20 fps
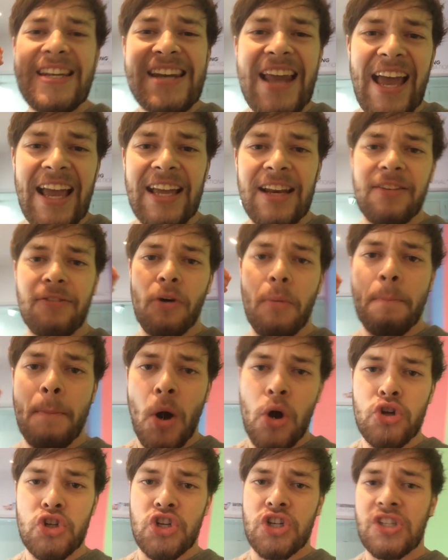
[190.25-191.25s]
negative
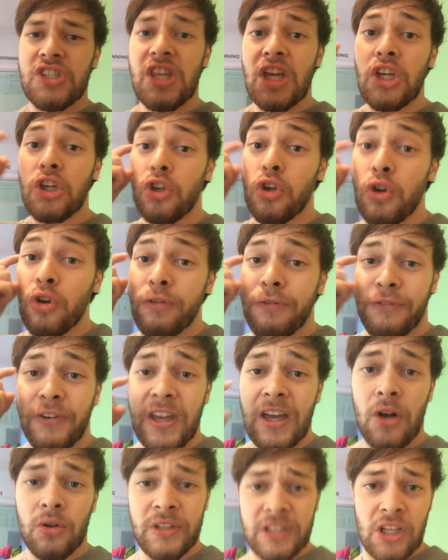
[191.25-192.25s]
emotions that you
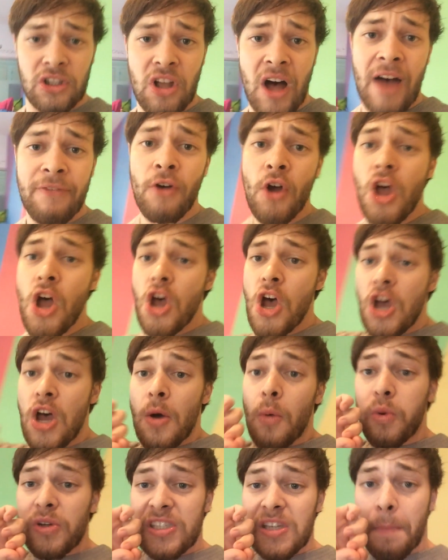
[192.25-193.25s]
feel in your
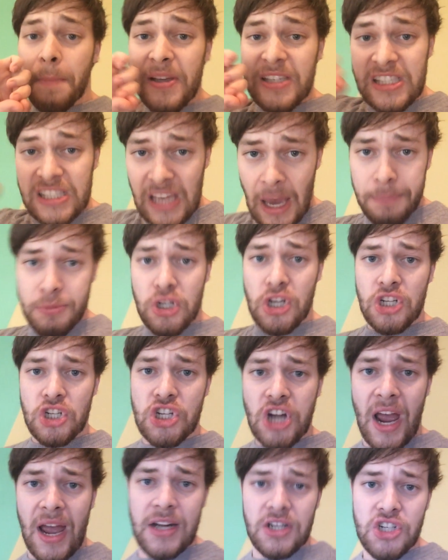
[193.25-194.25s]
life was a perception
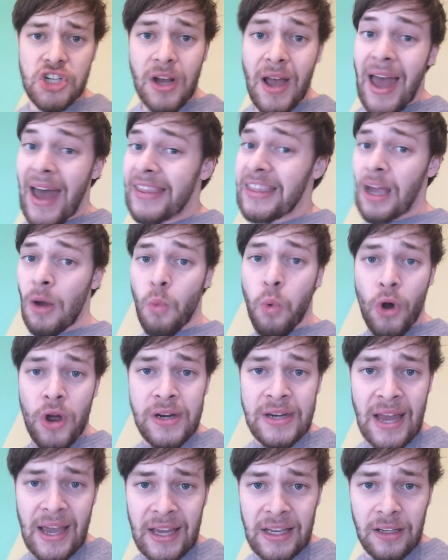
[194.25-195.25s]
change and they
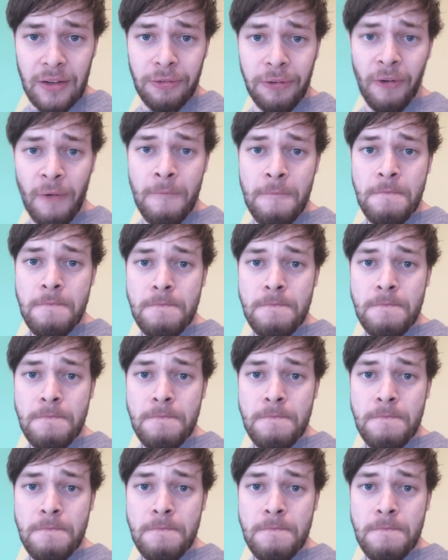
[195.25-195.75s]
weren't negative?